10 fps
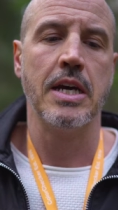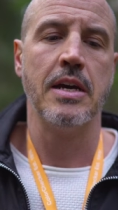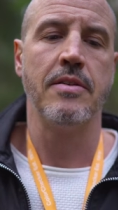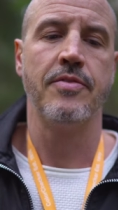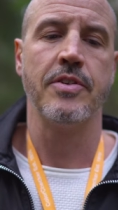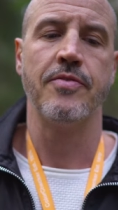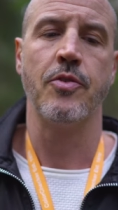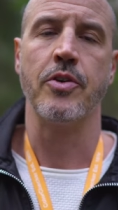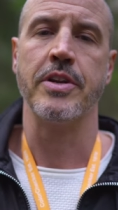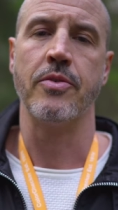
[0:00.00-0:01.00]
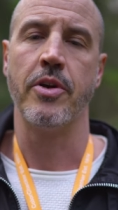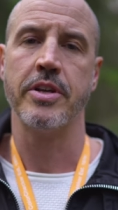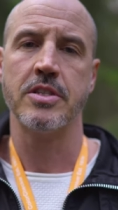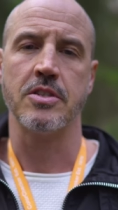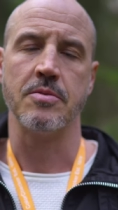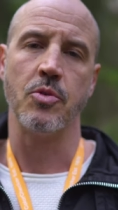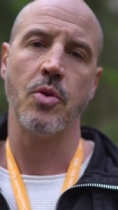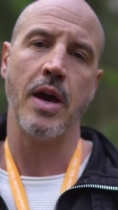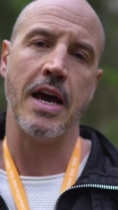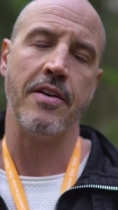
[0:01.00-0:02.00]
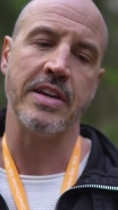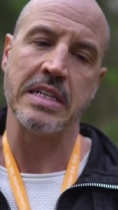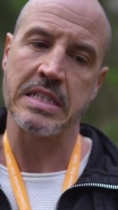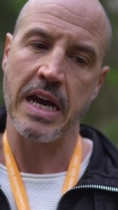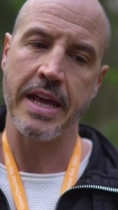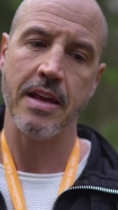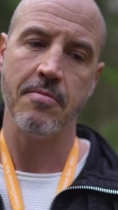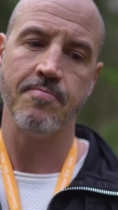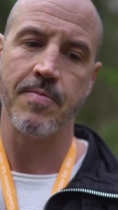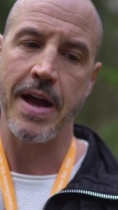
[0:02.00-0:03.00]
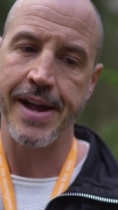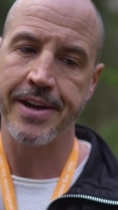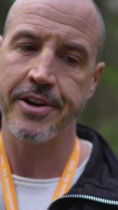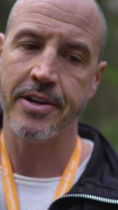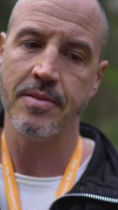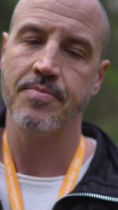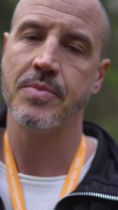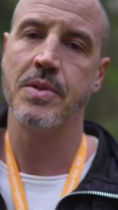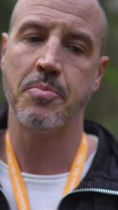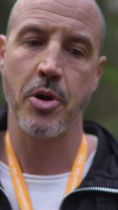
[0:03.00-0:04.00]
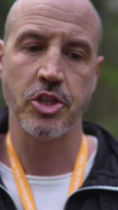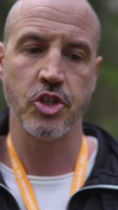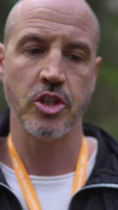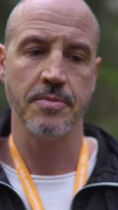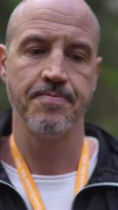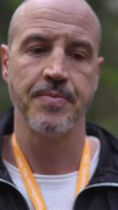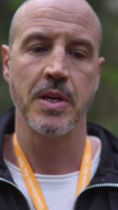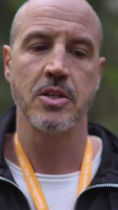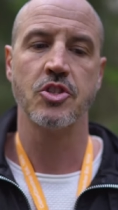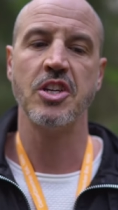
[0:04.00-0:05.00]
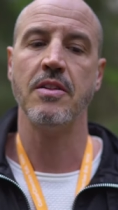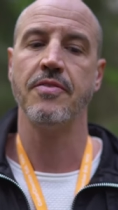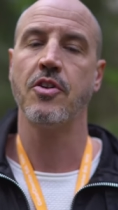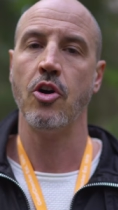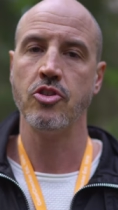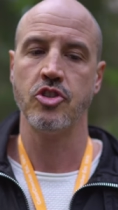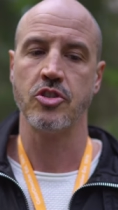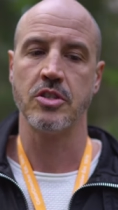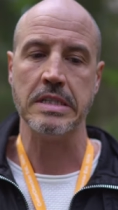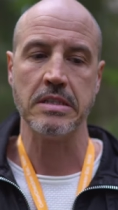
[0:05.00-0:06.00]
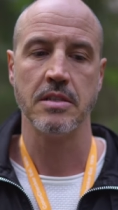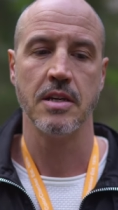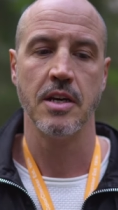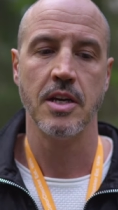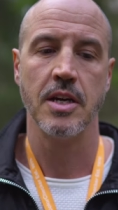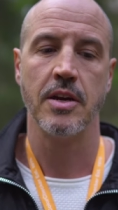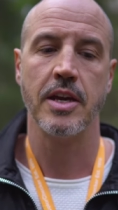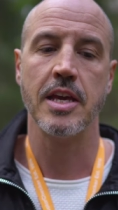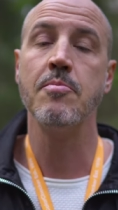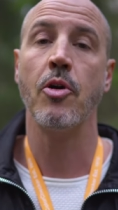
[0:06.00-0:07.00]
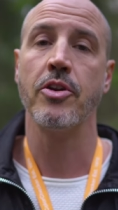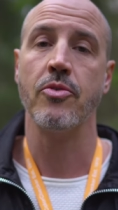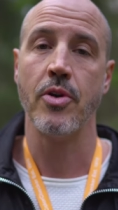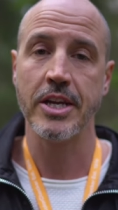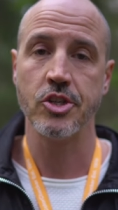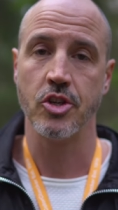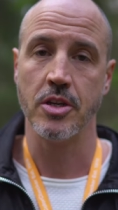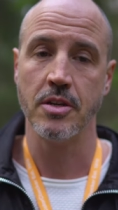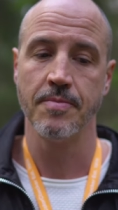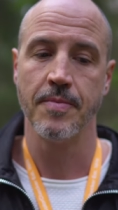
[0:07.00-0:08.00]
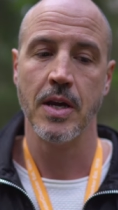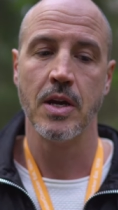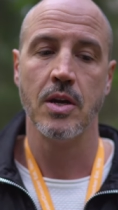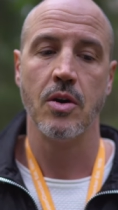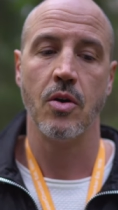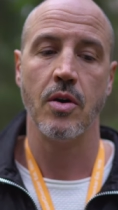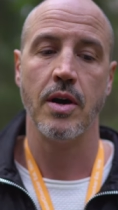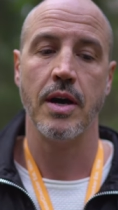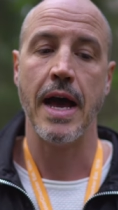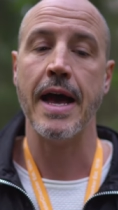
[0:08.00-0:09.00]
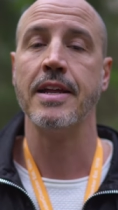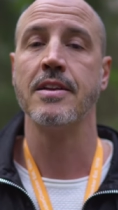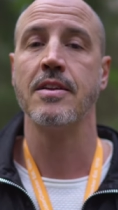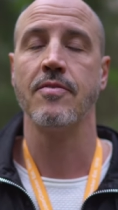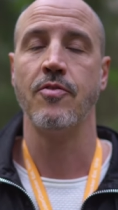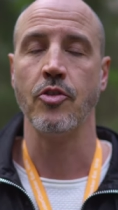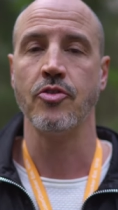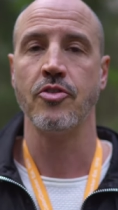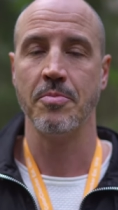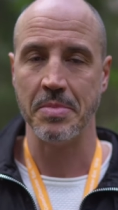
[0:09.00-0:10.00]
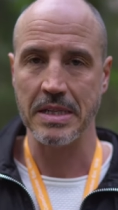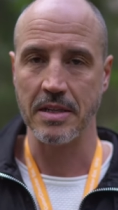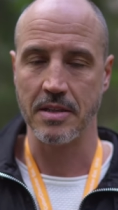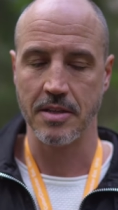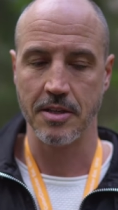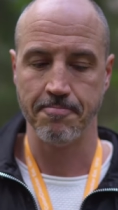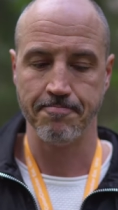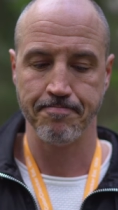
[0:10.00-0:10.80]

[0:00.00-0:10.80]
And for, for neuroticism, you have anxiety, anger, depression, self-consciousness, immoderation, and vulnerability.